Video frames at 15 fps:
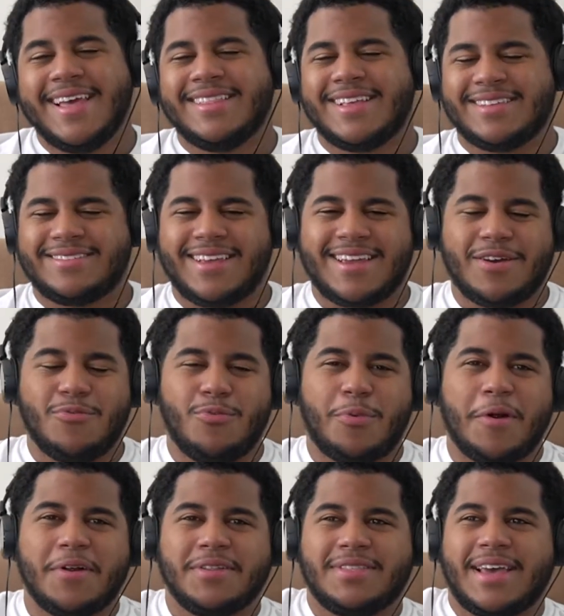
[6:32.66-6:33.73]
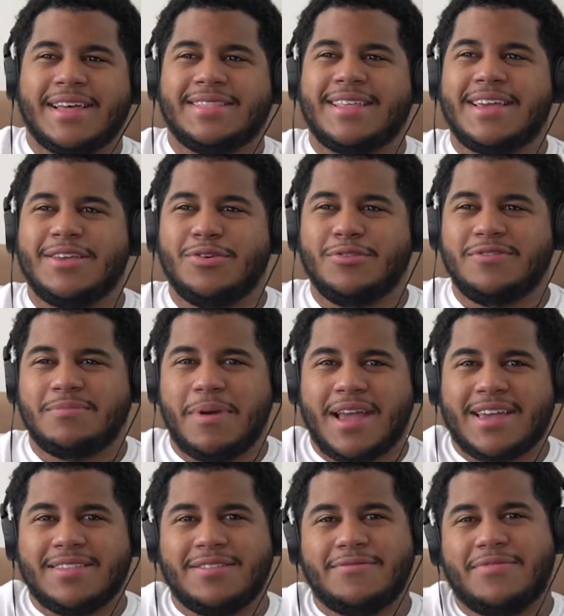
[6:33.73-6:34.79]
that's like a word that they used
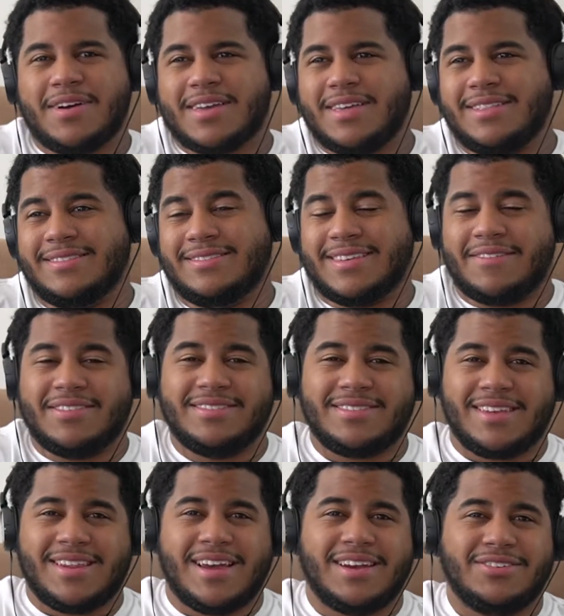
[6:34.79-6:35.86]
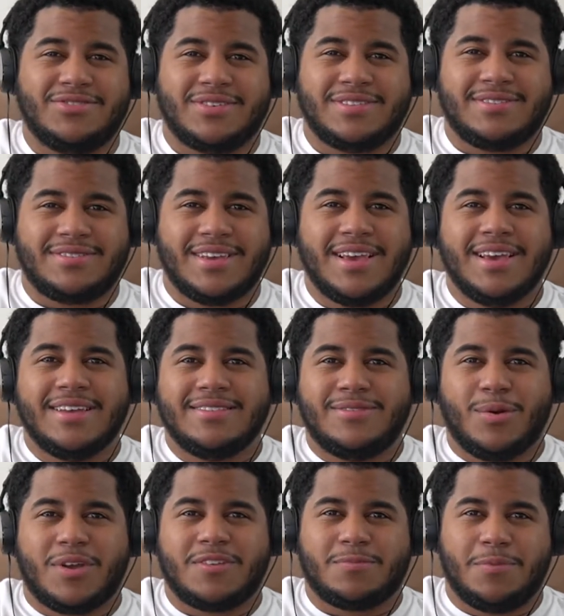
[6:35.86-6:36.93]
back in the fucking 1700s
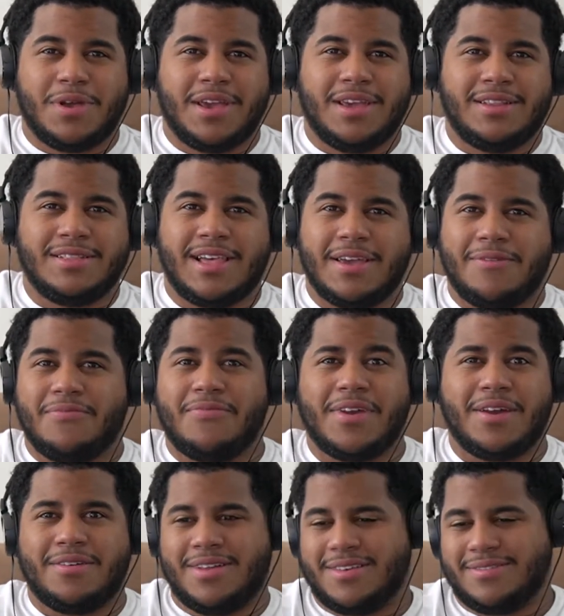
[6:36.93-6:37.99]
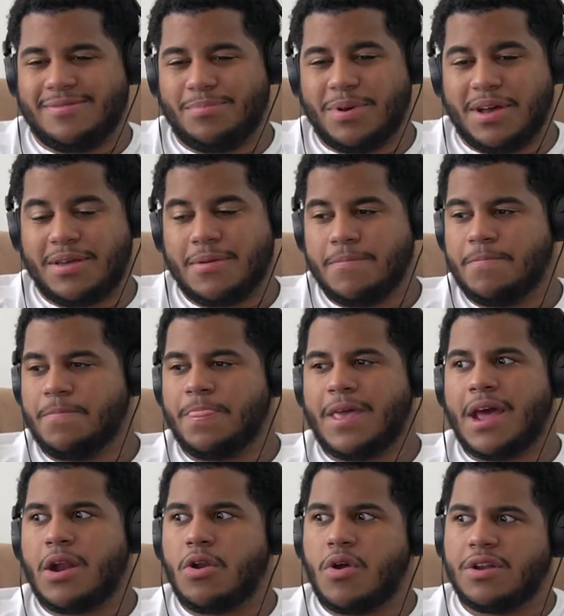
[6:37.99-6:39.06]
to explain like fairness. But
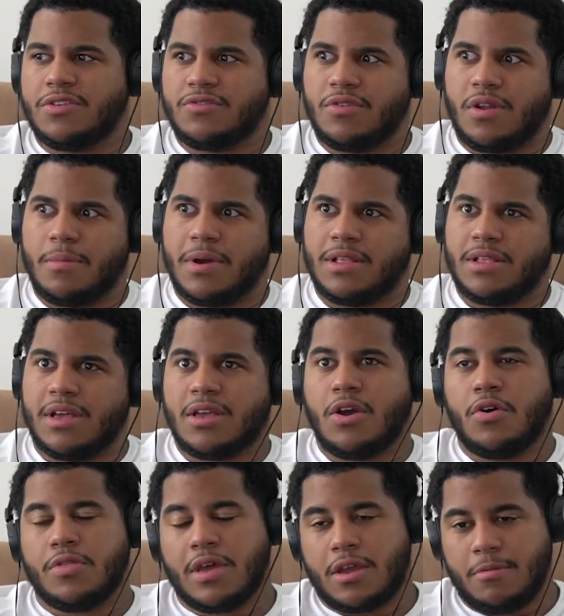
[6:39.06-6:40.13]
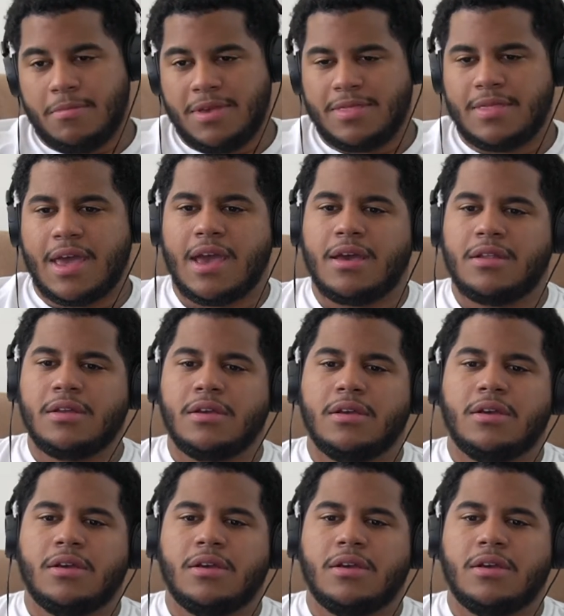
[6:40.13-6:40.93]
I don't know. I just thought about it like, oh, that could mean that.